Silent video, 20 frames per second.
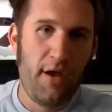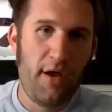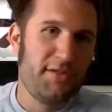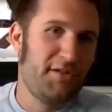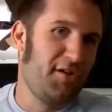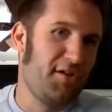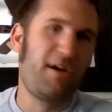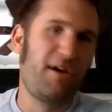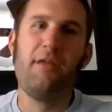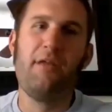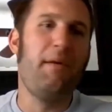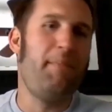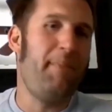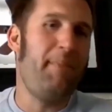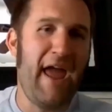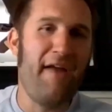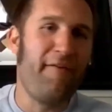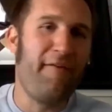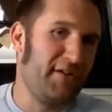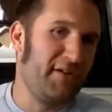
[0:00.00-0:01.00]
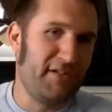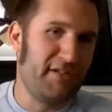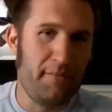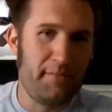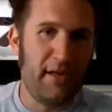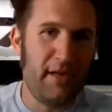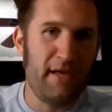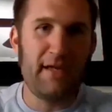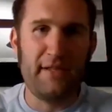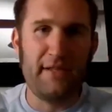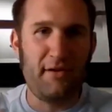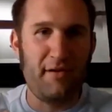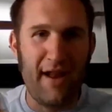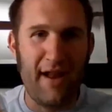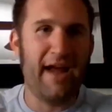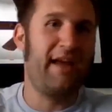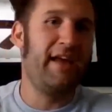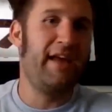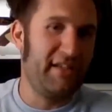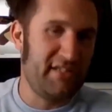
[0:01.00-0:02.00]
So they're going to be paying for something that they're
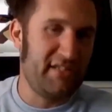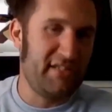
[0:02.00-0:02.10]
not getting